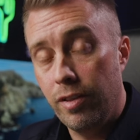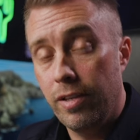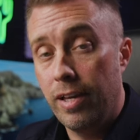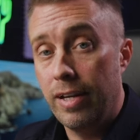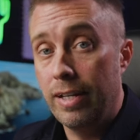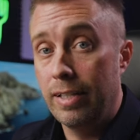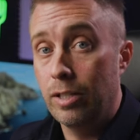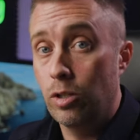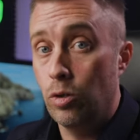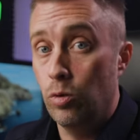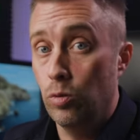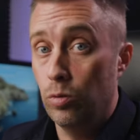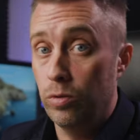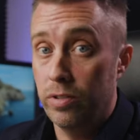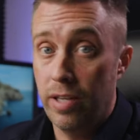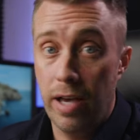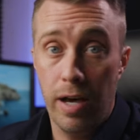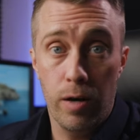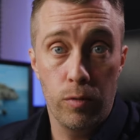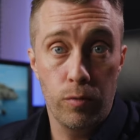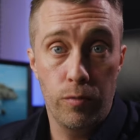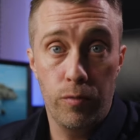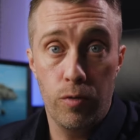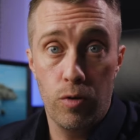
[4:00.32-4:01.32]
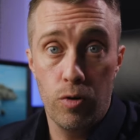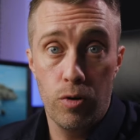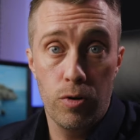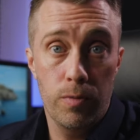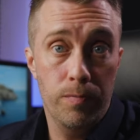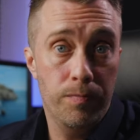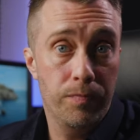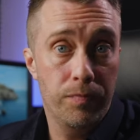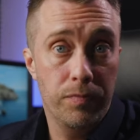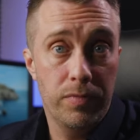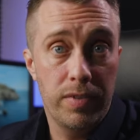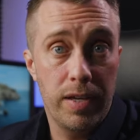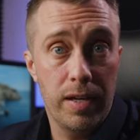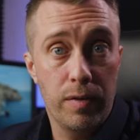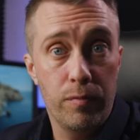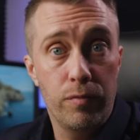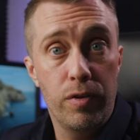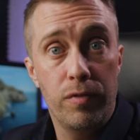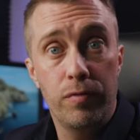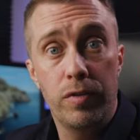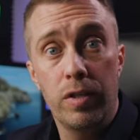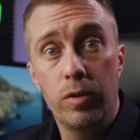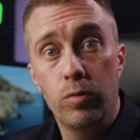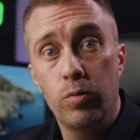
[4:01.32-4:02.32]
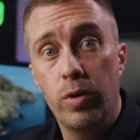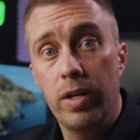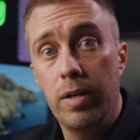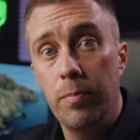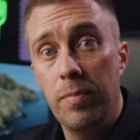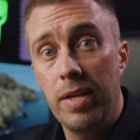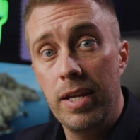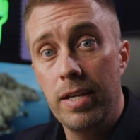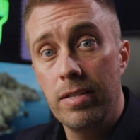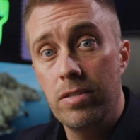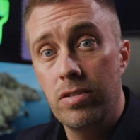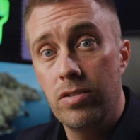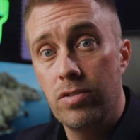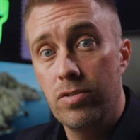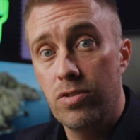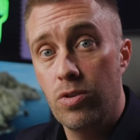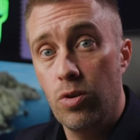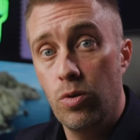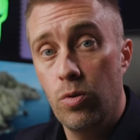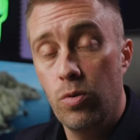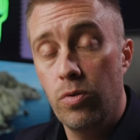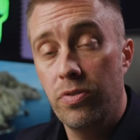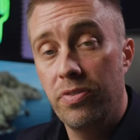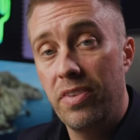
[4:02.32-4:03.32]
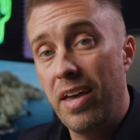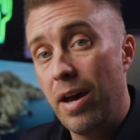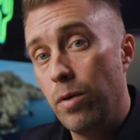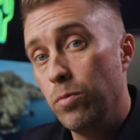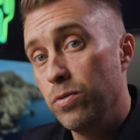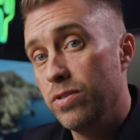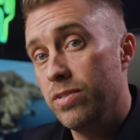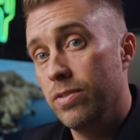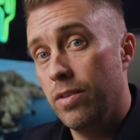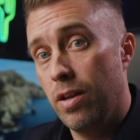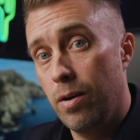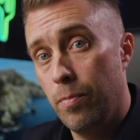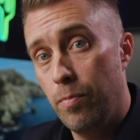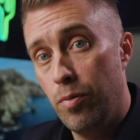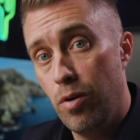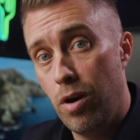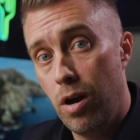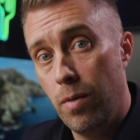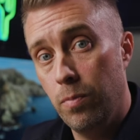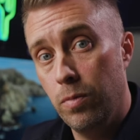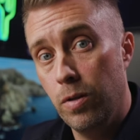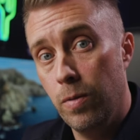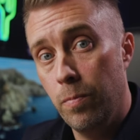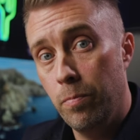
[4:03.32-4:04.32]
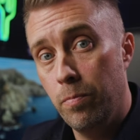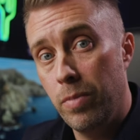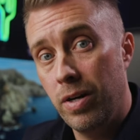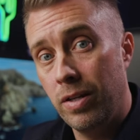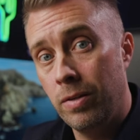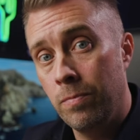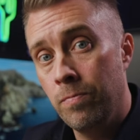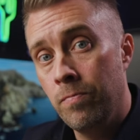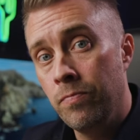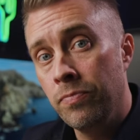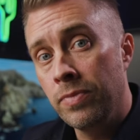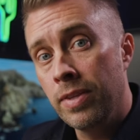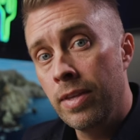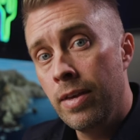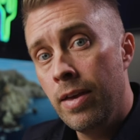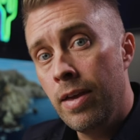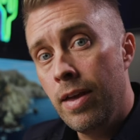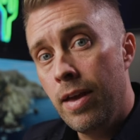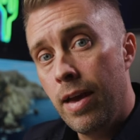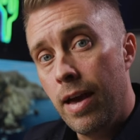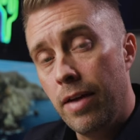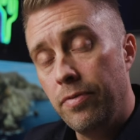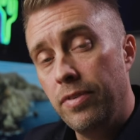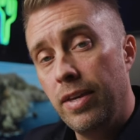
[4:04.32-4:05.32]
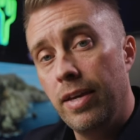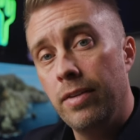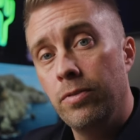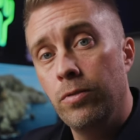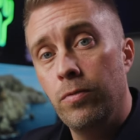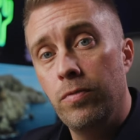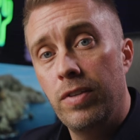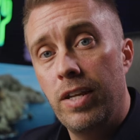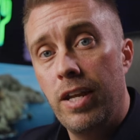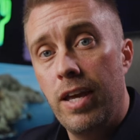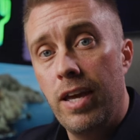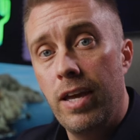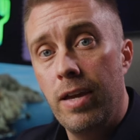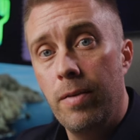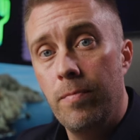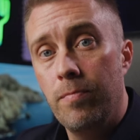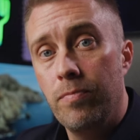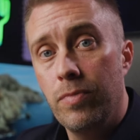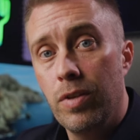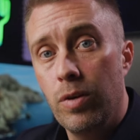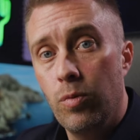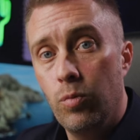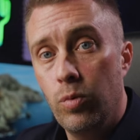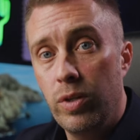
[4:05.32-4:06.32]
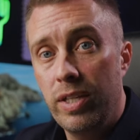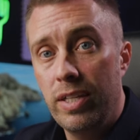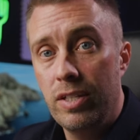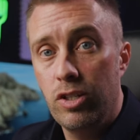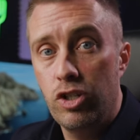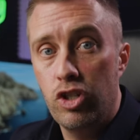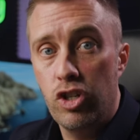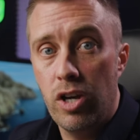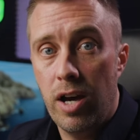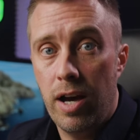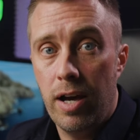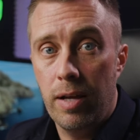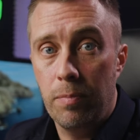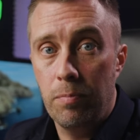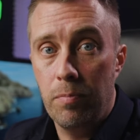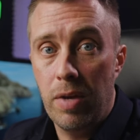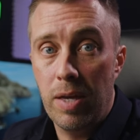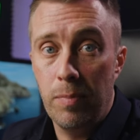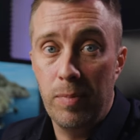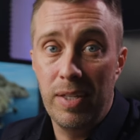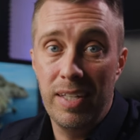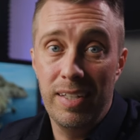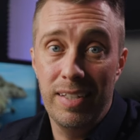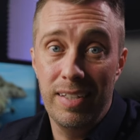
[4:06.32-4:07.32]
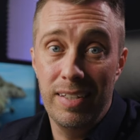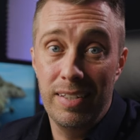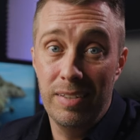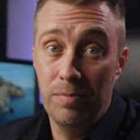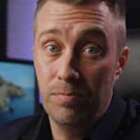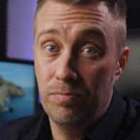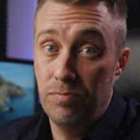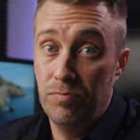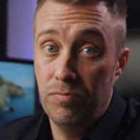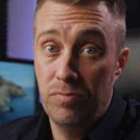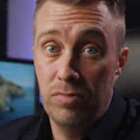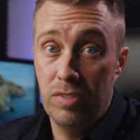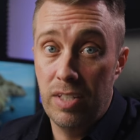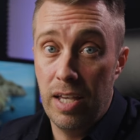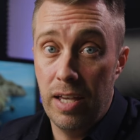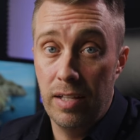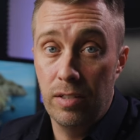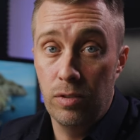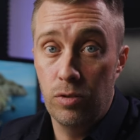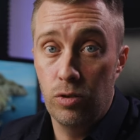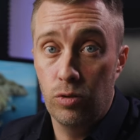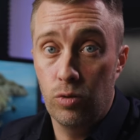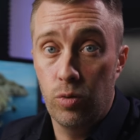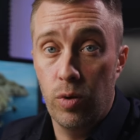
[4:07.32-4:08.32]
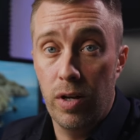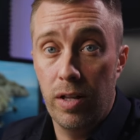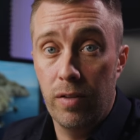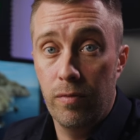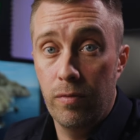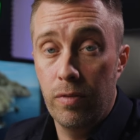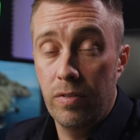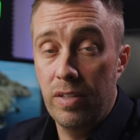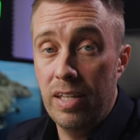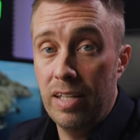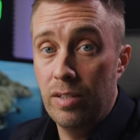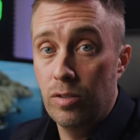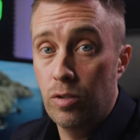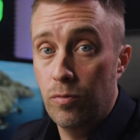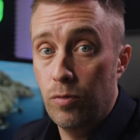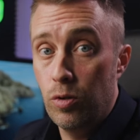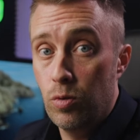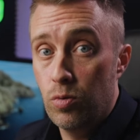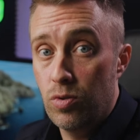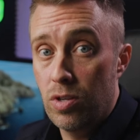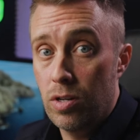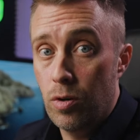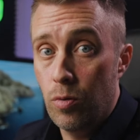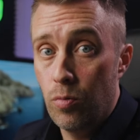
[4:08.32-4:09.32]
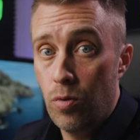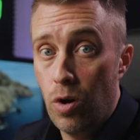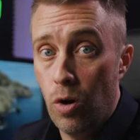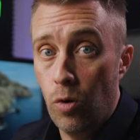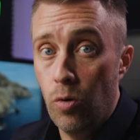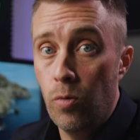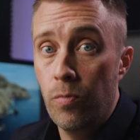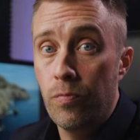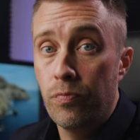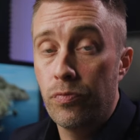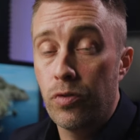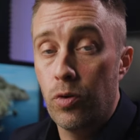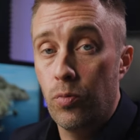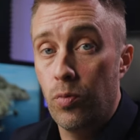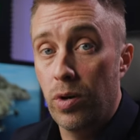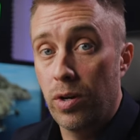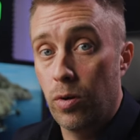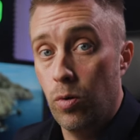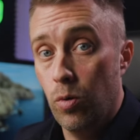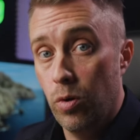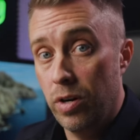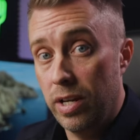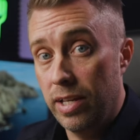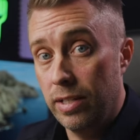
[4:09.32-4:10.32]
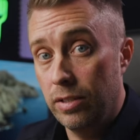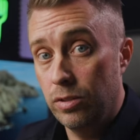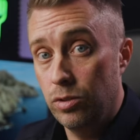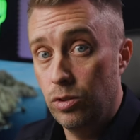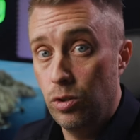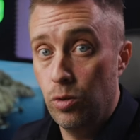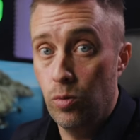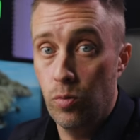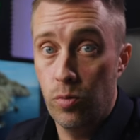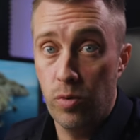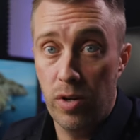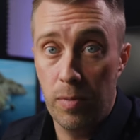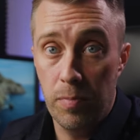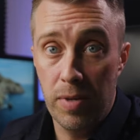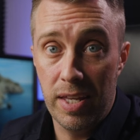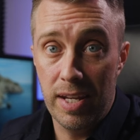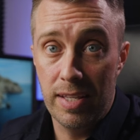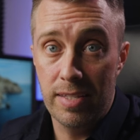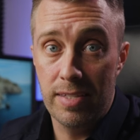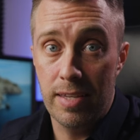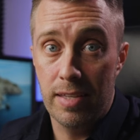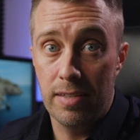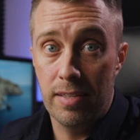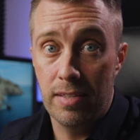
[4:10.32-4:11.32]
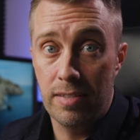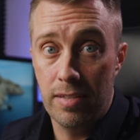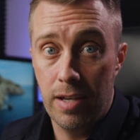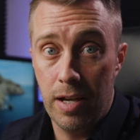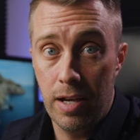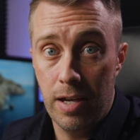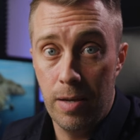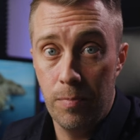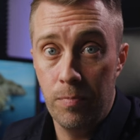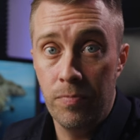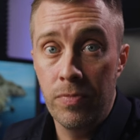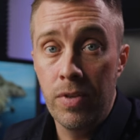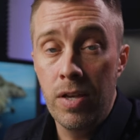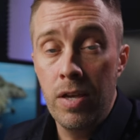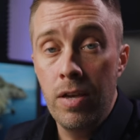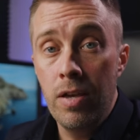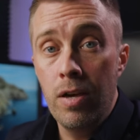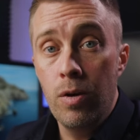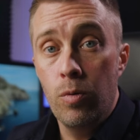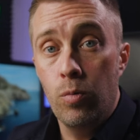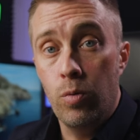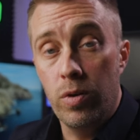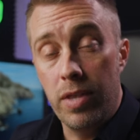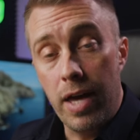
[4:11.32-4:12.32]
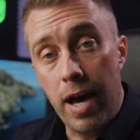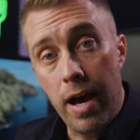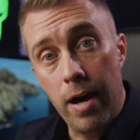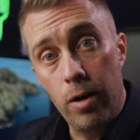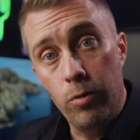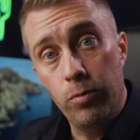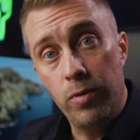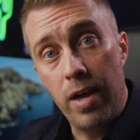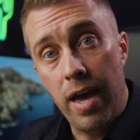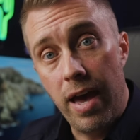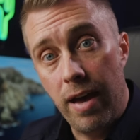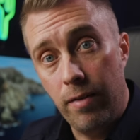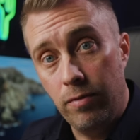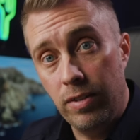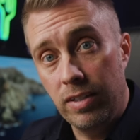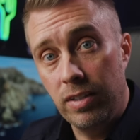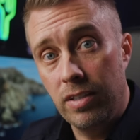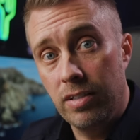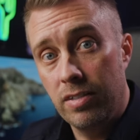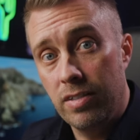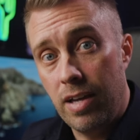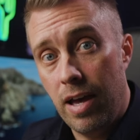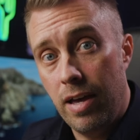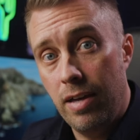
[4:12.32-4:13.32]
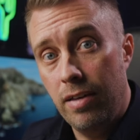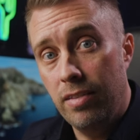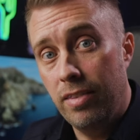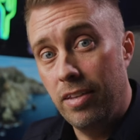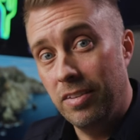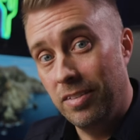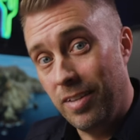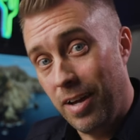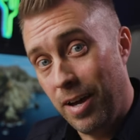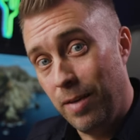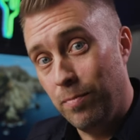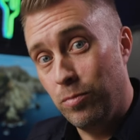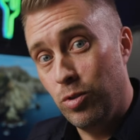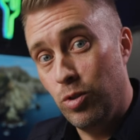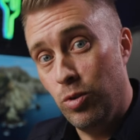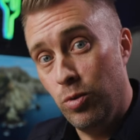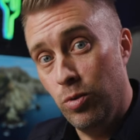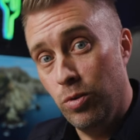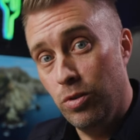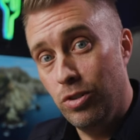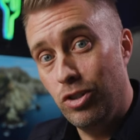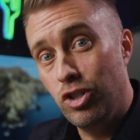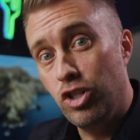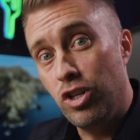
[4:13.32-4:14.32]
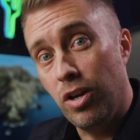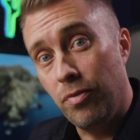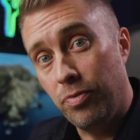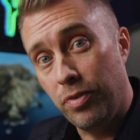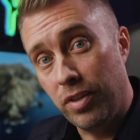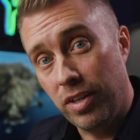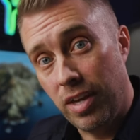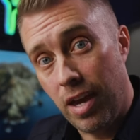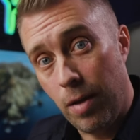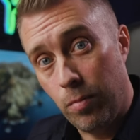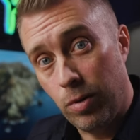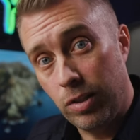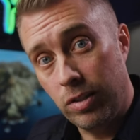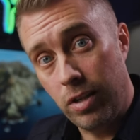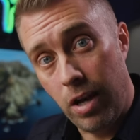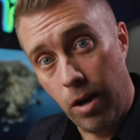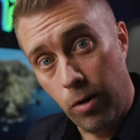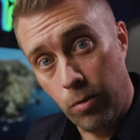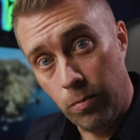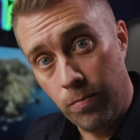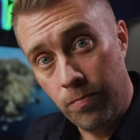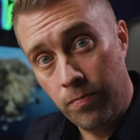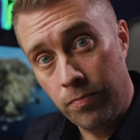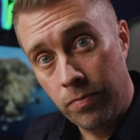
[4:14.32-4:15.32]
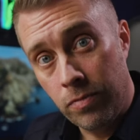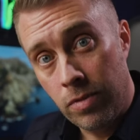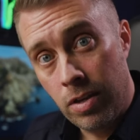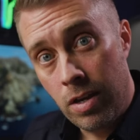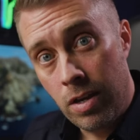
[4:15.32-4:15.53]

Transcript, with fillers: and let it cool down for 10, 15, 20 minutes. So that was not a problem. But at the end of the day, we shot maybe 10 to 12 interviews in a row, recording two, three minutes at a time without having the, the time to shut the camera down.